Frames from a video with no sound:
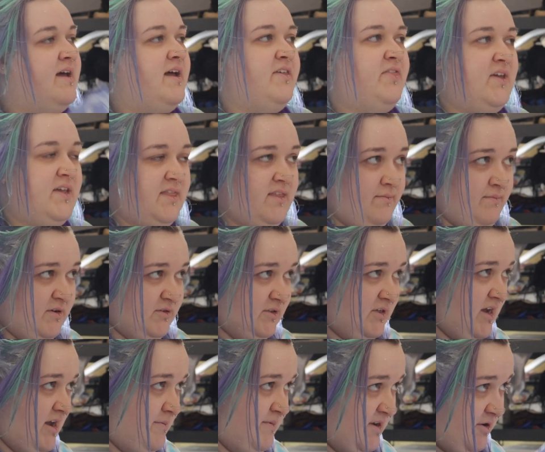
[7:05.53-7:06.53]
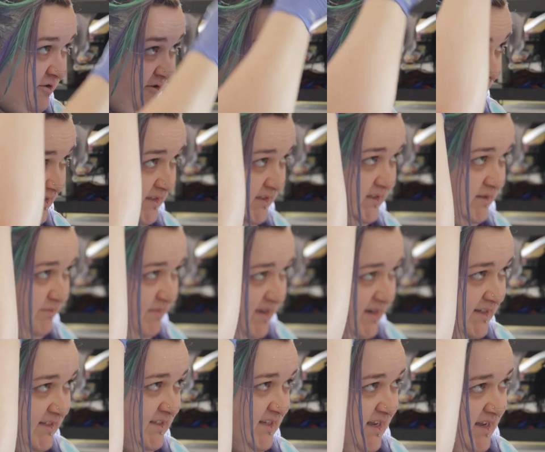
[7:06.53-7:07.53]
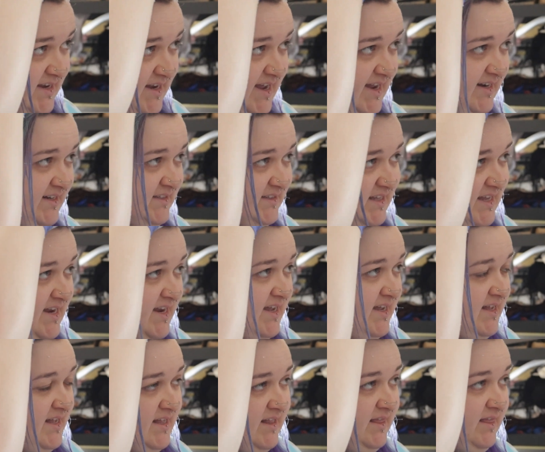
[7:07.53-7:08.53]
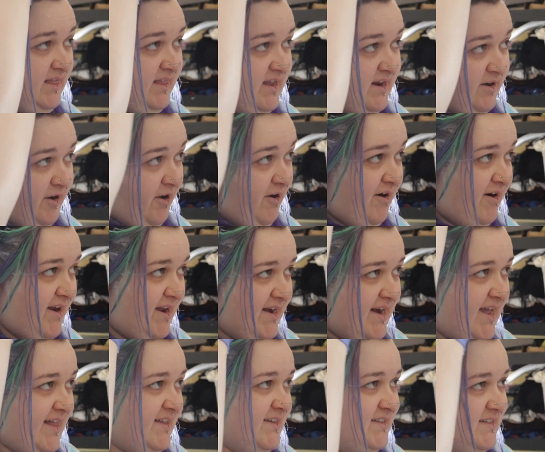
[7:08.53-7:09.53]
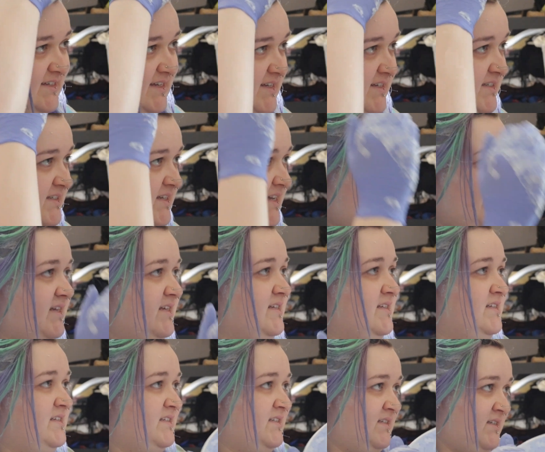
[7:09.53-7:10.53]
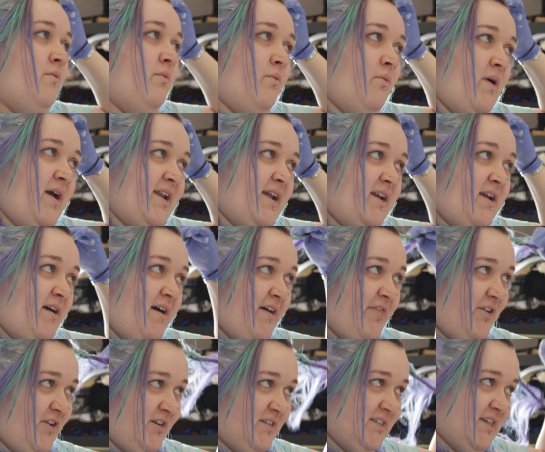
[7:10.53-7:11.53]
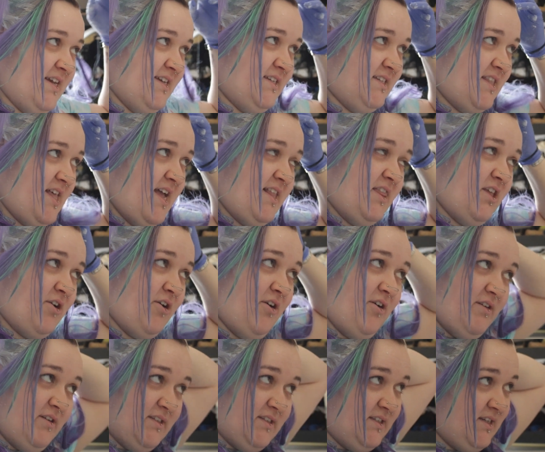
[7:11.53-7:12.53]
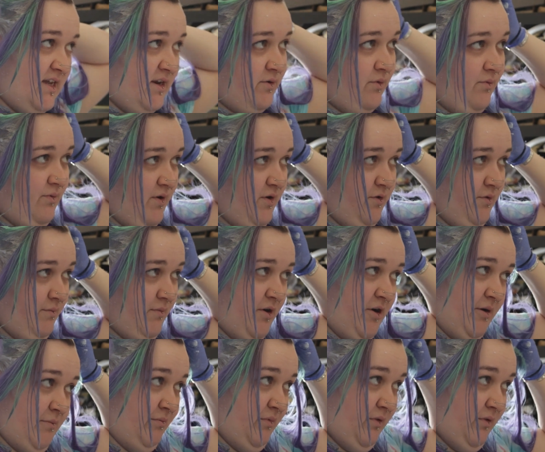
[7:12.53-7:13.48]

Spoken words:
I think the most common criticism that I see against like literary analysis is when an author says that the curtains in a room are